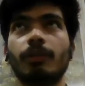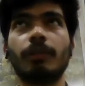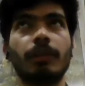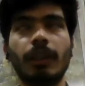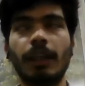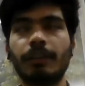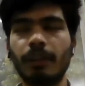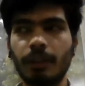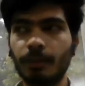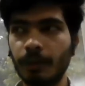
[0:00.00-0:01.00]
So in
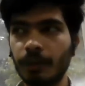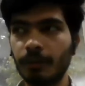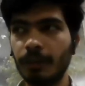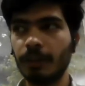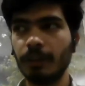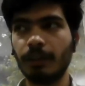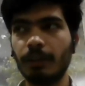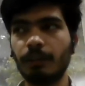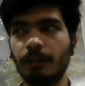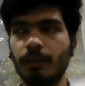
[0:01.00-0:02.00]
natural response, we
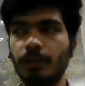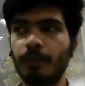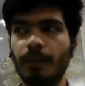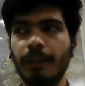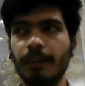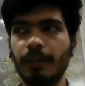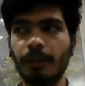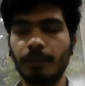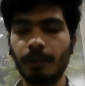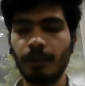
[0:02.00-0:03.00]
uh, do not provide
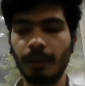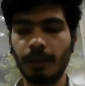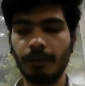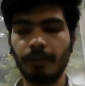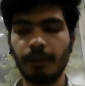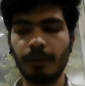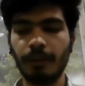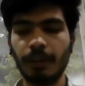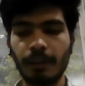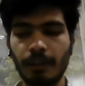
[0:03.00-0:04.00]
an input and
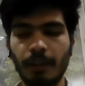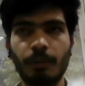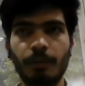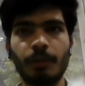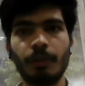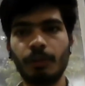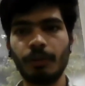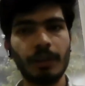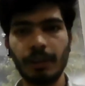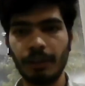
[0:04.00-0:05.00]
we get the
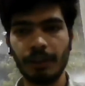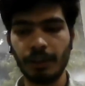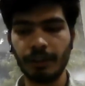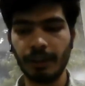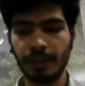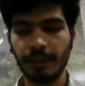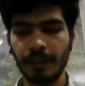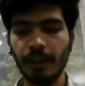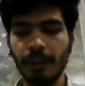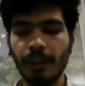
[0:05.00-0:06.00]
output due to the initial
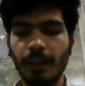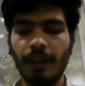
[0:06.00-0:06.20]
state.